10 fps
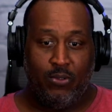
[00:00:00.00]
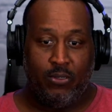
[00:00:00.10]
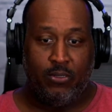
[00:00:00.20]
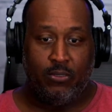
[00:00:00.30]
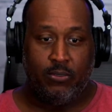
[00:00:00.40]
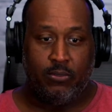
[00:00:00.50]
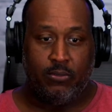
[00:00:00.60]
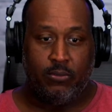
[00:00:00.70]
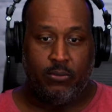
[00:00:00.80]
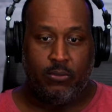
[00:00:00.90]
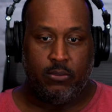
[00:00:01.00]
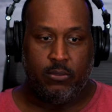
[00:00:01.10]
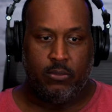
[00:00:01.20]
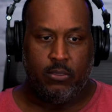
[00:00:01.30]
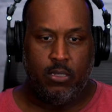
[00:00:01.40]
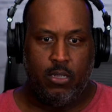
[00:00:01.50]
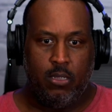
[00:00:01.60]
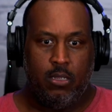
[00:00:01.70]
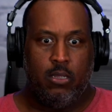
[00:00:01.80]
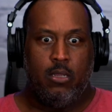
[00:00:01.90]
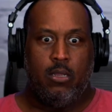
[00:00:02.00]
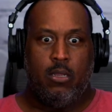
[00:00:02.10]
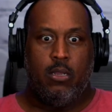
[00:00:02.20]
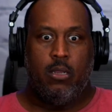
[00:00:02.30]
(silence)